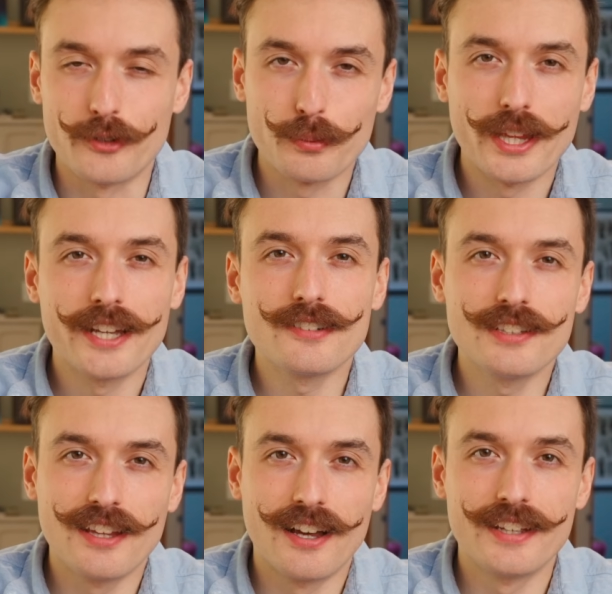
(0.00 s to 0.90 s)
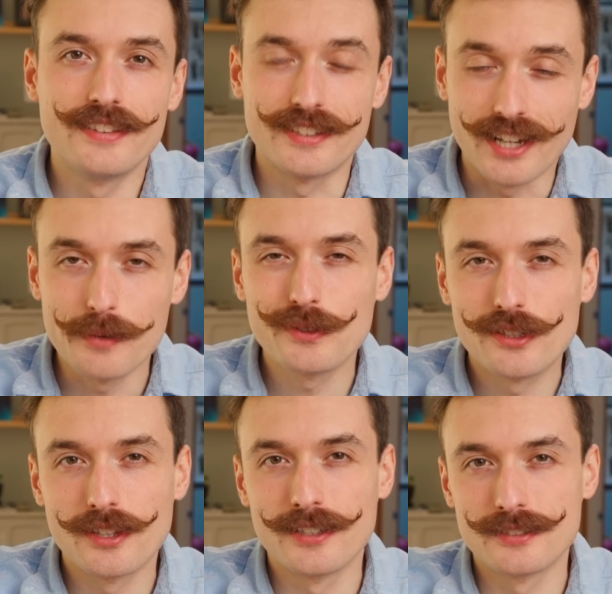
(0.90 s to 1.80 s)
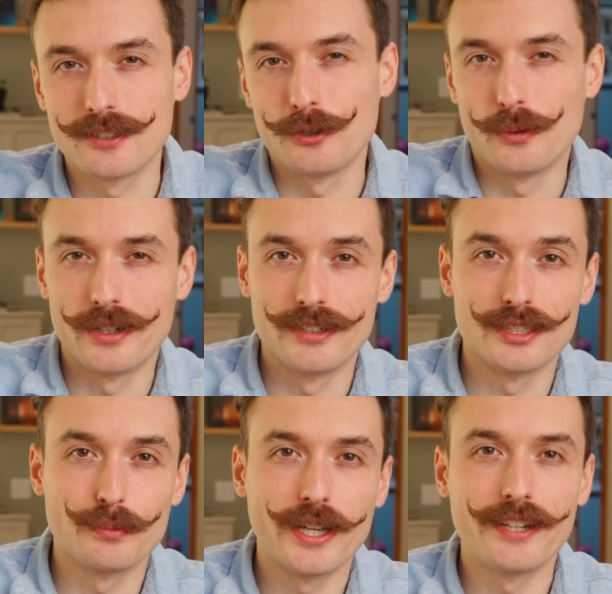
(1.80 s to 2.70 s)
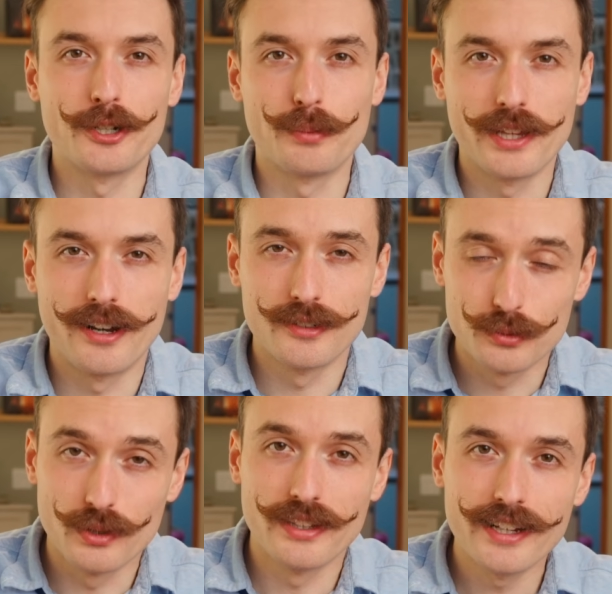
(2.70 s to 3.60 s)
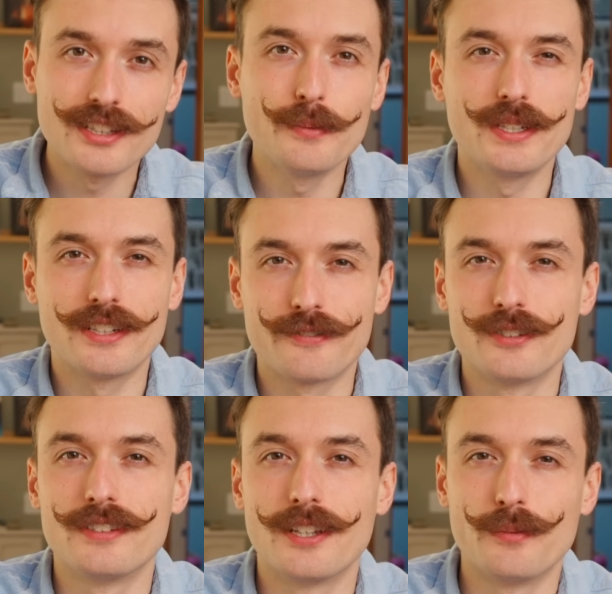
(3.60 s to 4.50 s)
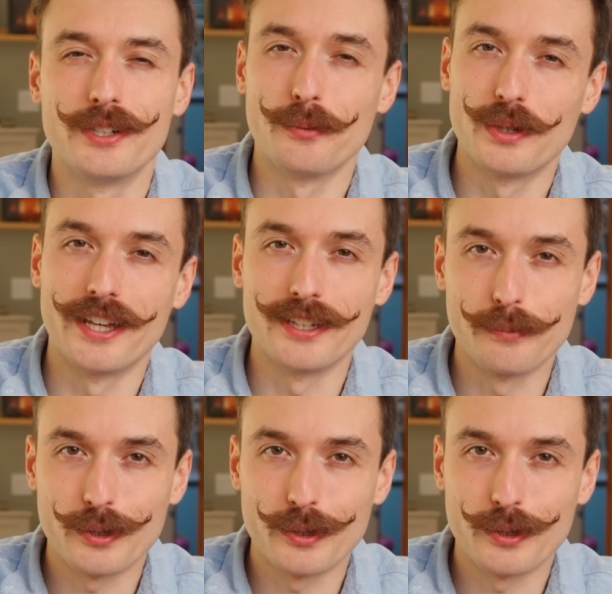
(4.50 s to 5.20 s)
If you're playing online, the types of things that you'll want to display to your players will likely be different than when you're playing in